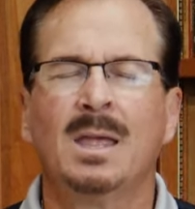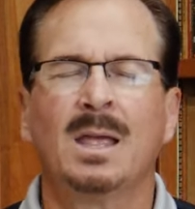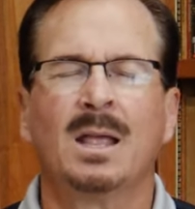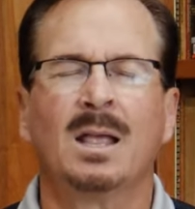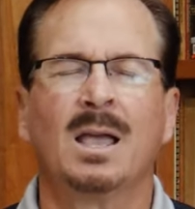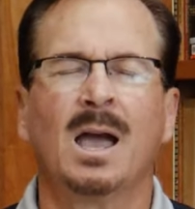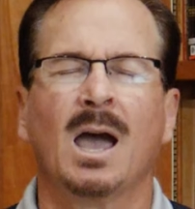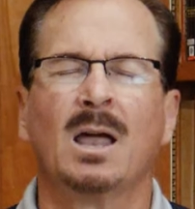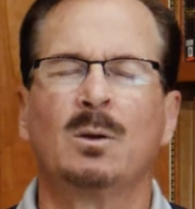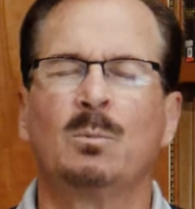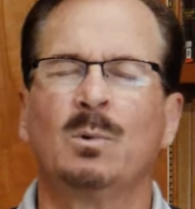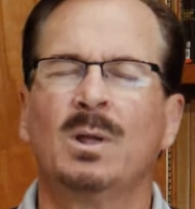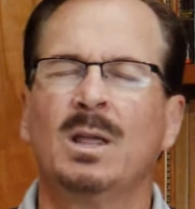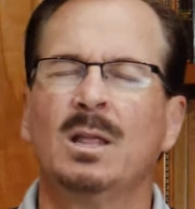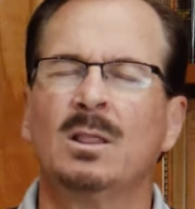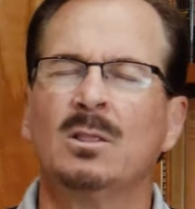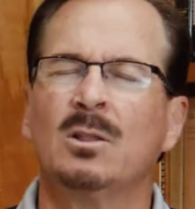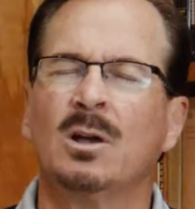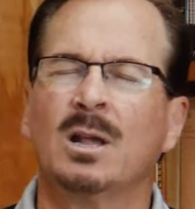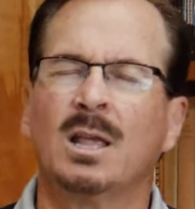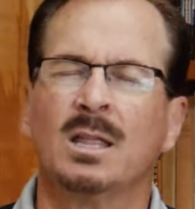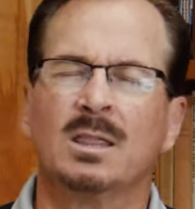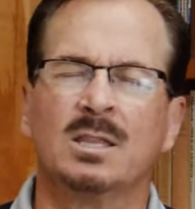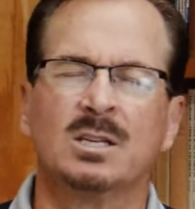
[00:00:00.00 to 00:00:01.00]
God, we
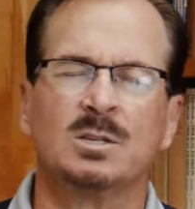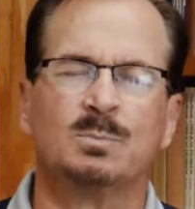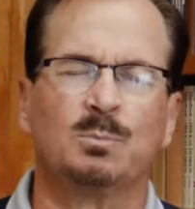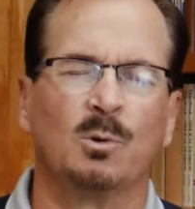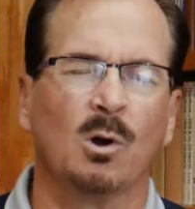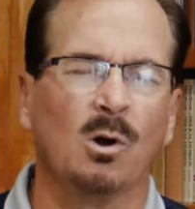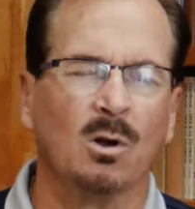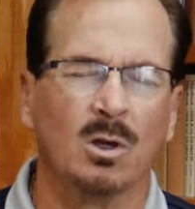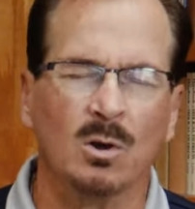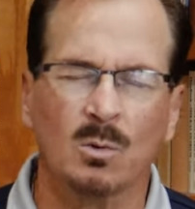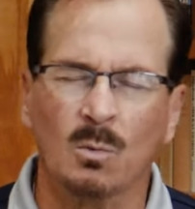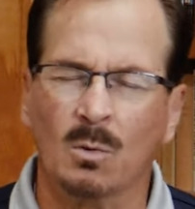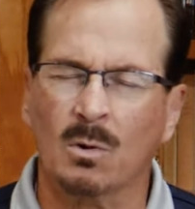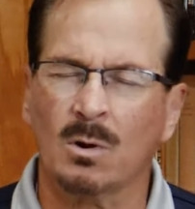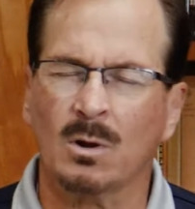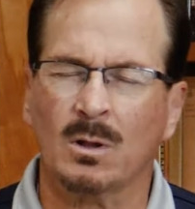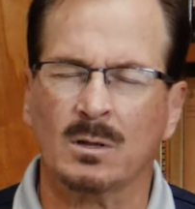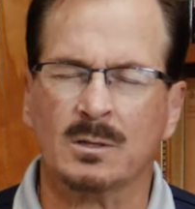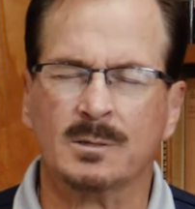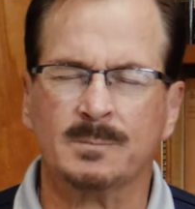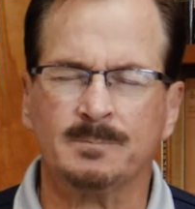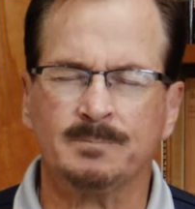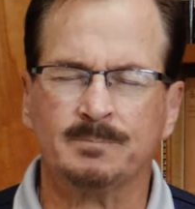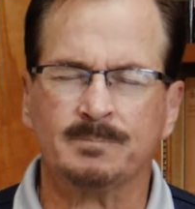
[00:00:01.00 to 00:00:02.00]
look at this broken
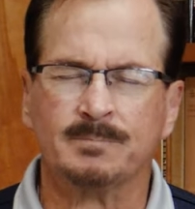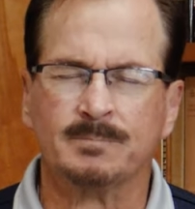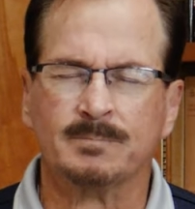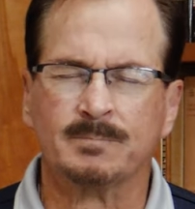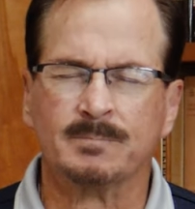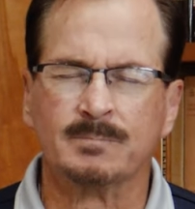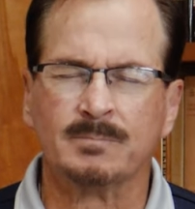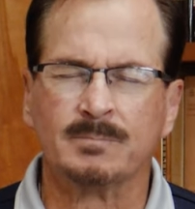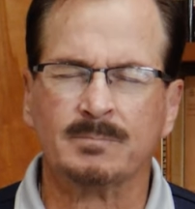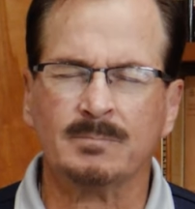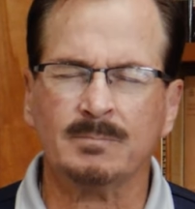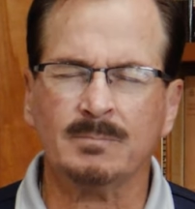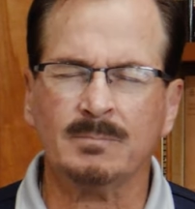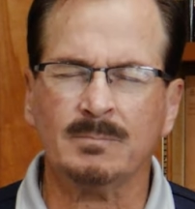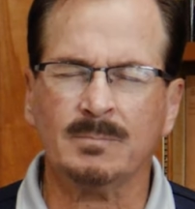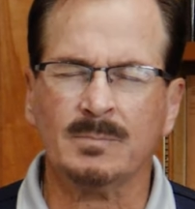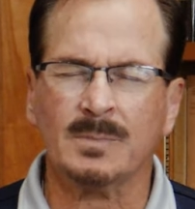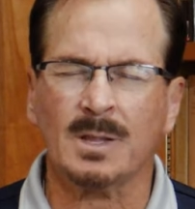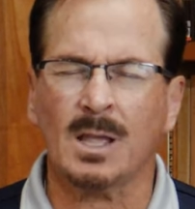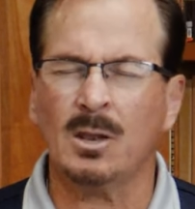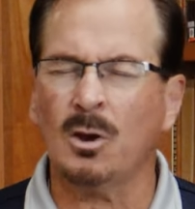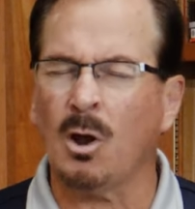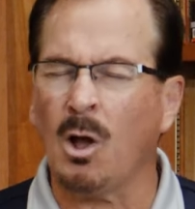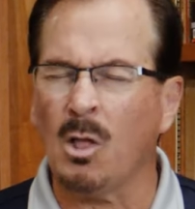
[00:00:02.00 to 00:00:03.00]
world
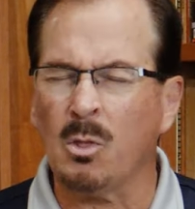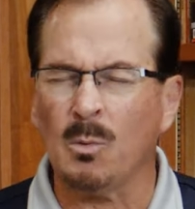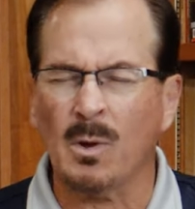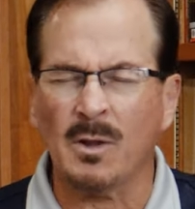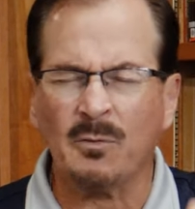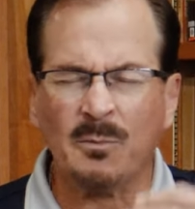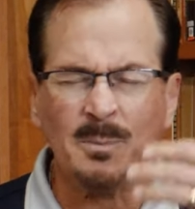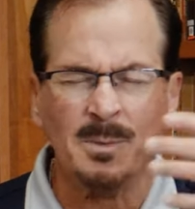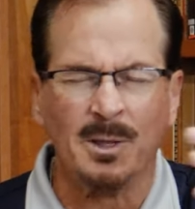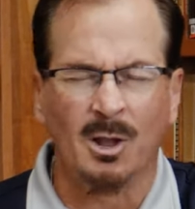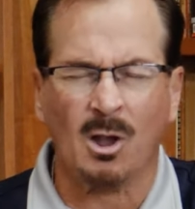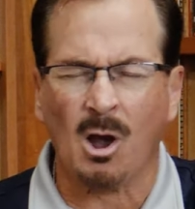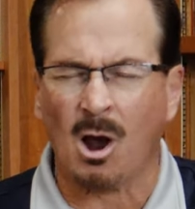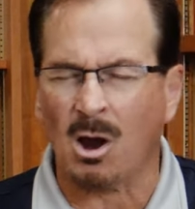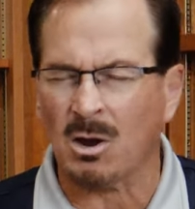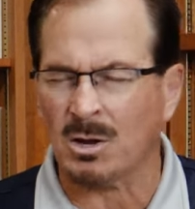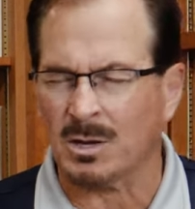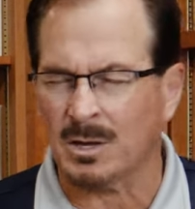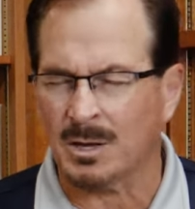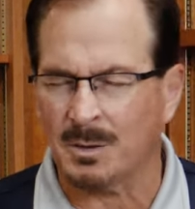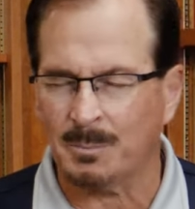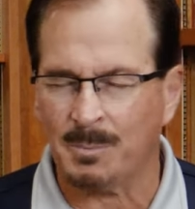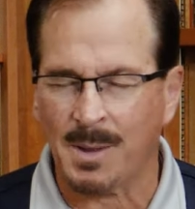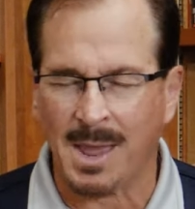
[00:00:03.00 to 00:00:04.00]
and all the way from the
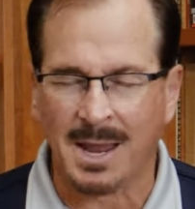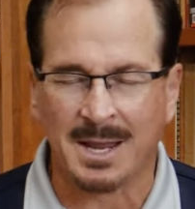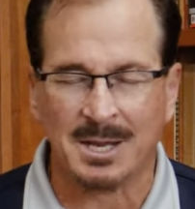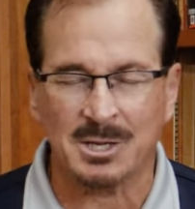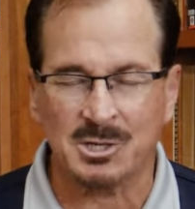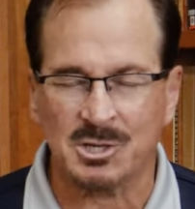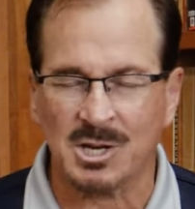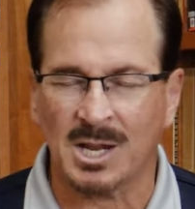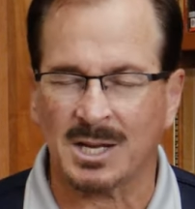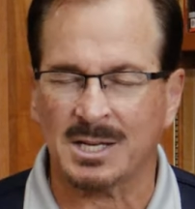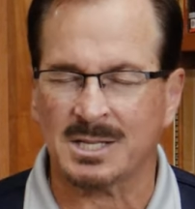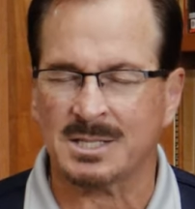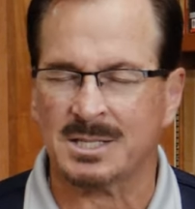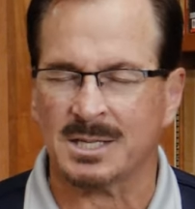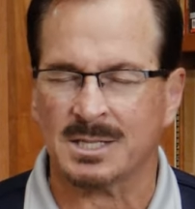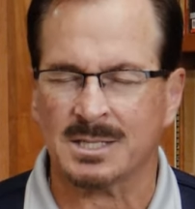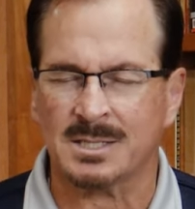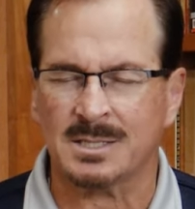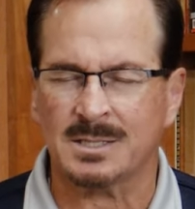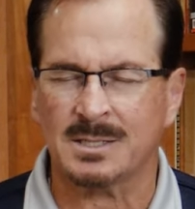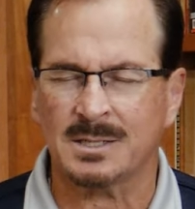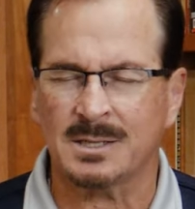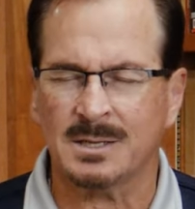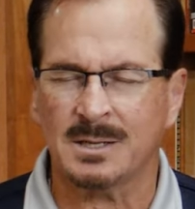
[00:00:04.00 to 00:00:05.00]
garden back in
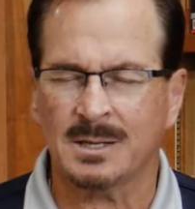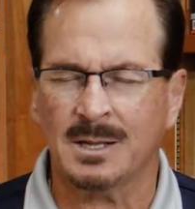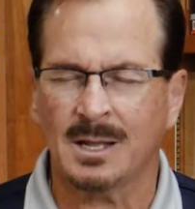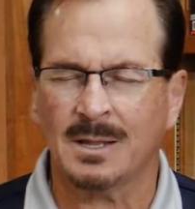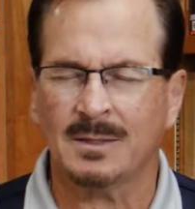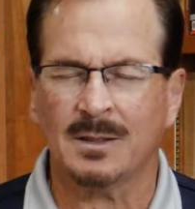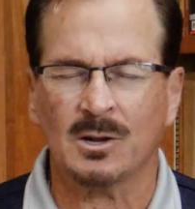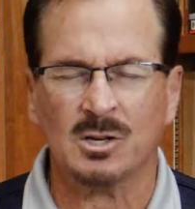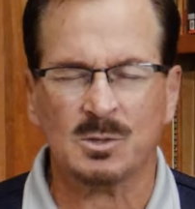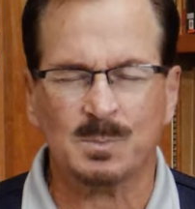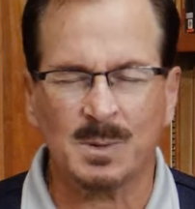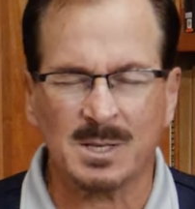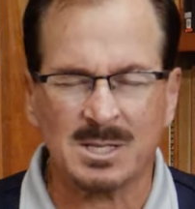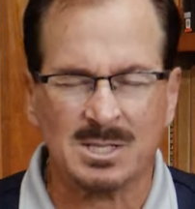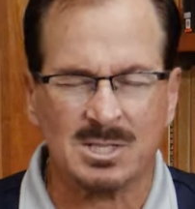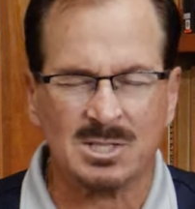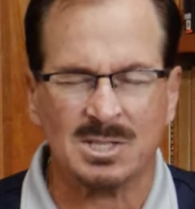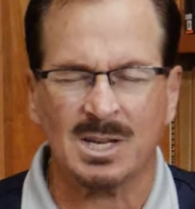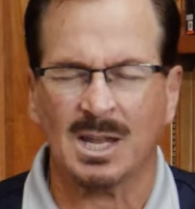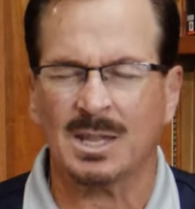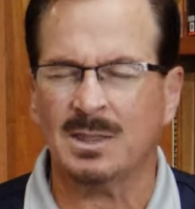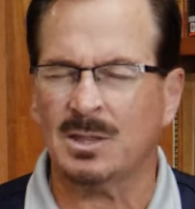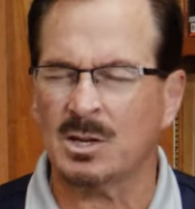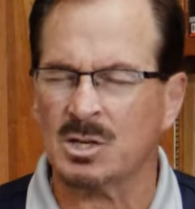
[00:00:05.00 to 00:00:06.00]
Genesis there's been
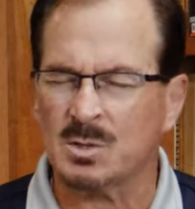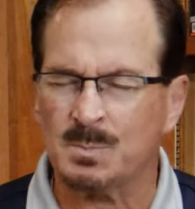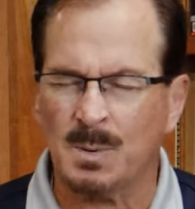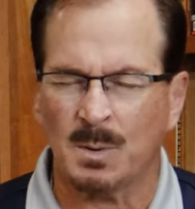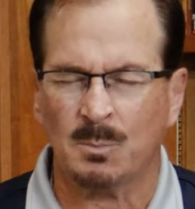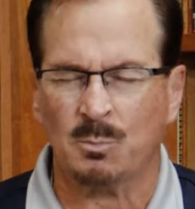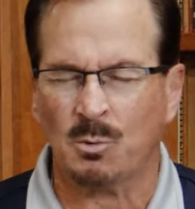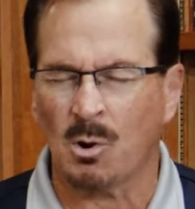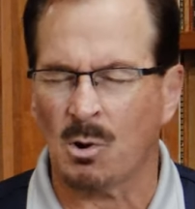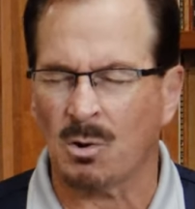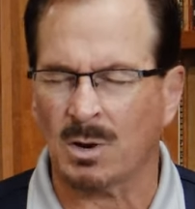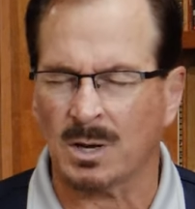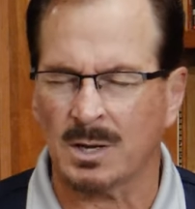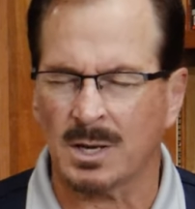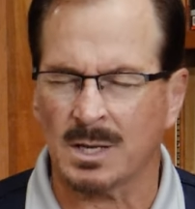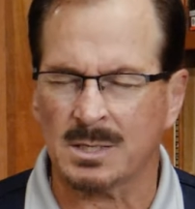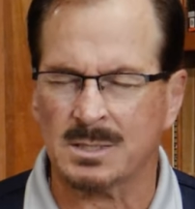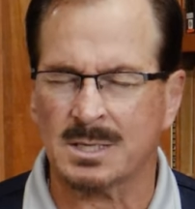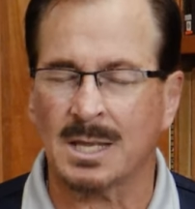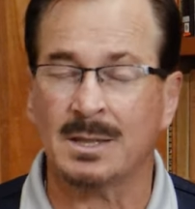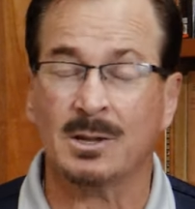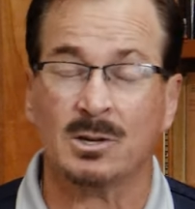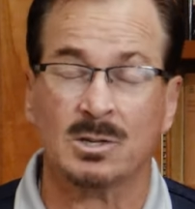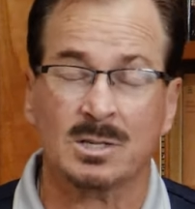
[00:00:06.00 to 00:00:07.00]
sin, there's been
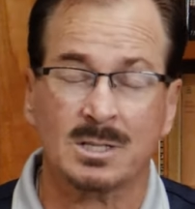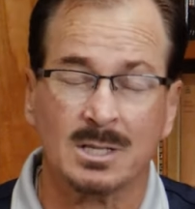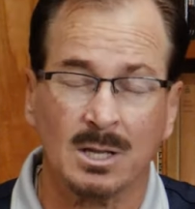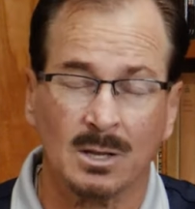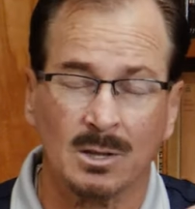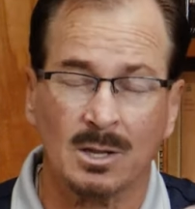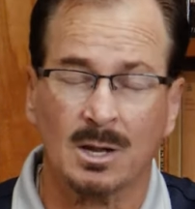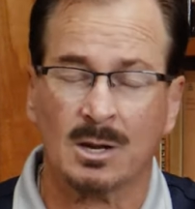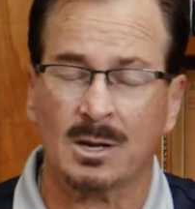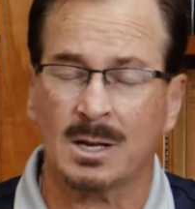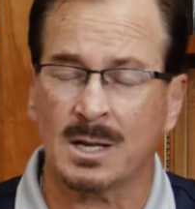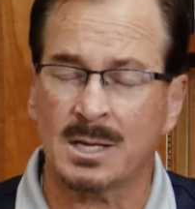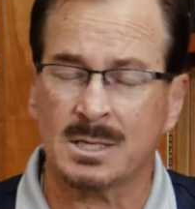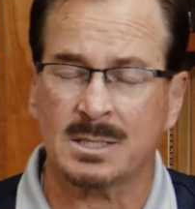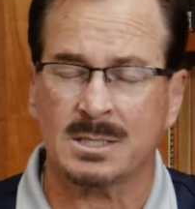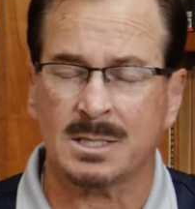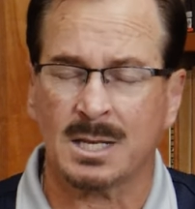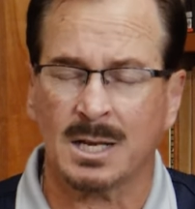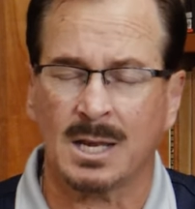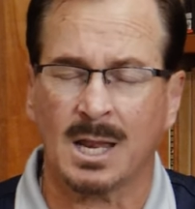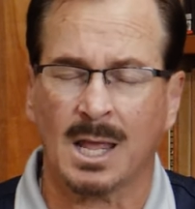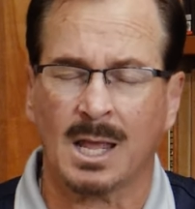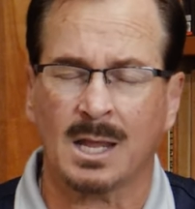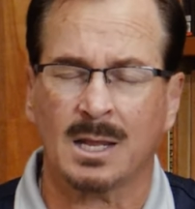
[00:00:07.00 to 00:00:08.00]
brokenness, and there still there is
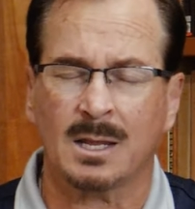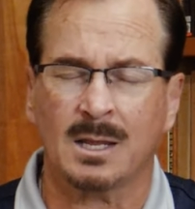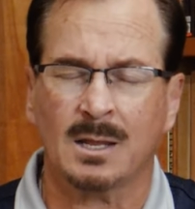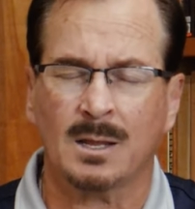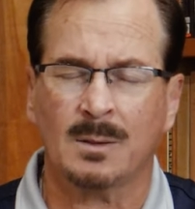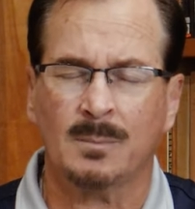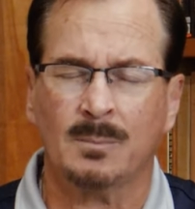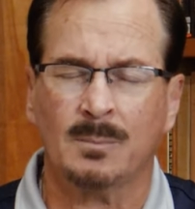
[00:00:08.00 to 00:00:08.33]
today.